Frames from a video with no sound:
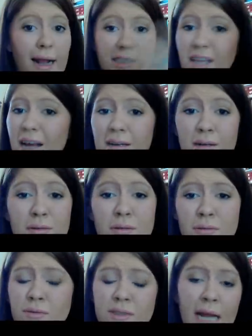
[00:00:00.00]
eyeshadow, you
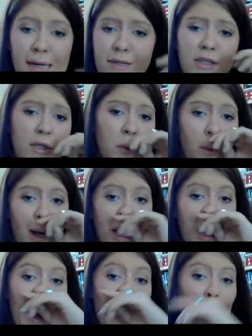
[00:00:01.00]
can use anything you want.
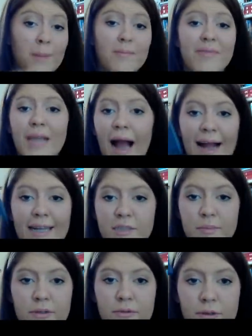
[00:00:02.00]
I
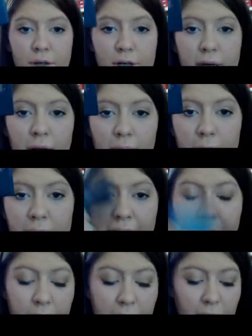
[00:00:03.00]
just prefer an
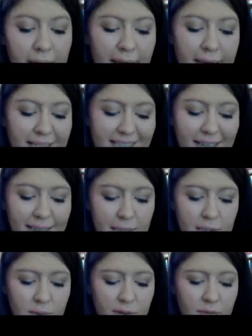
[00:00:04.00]
eyebrow kit like
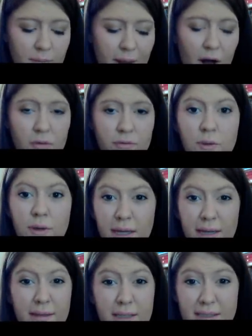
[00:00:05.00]
this one from E.L.F. You can
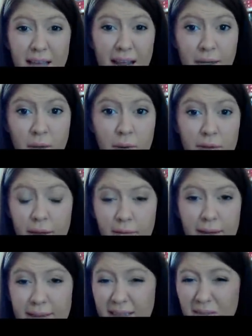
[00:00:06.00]
get these anywhere. That,
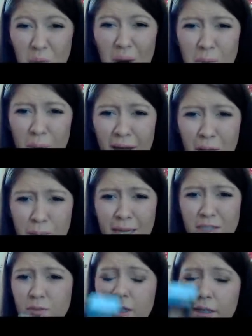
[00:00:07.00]
like, Wet n Wild
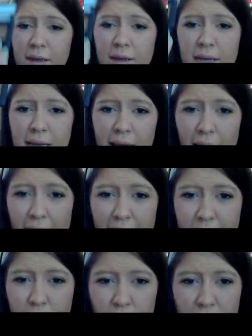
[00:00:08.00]
makes one,
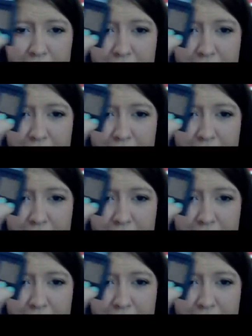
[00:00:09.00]
and what